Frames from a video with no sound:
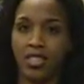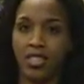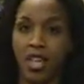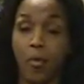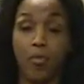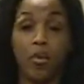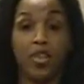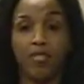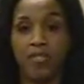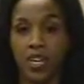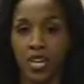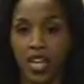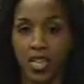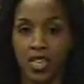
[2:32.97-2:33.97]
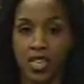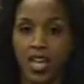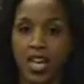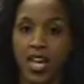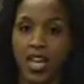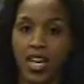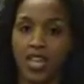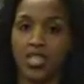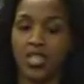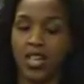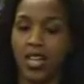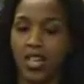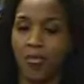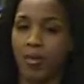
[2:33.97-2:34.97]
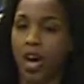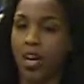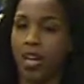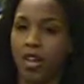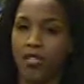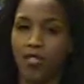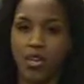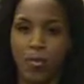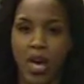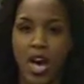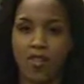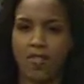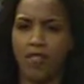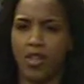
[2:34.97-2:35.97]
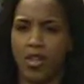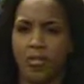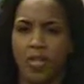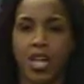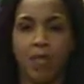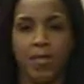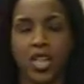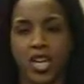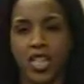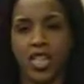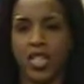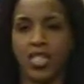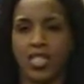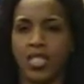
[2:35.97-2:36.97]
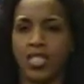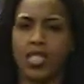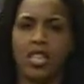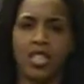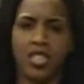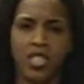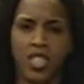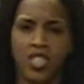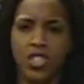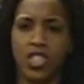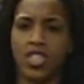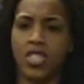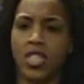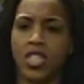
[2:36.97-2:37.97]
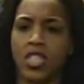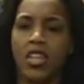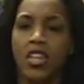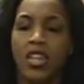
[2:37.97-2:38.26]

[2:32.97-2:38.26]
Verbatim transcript: a, a, book fair and um, got a lot of feedback from librarians and, and, teachers and,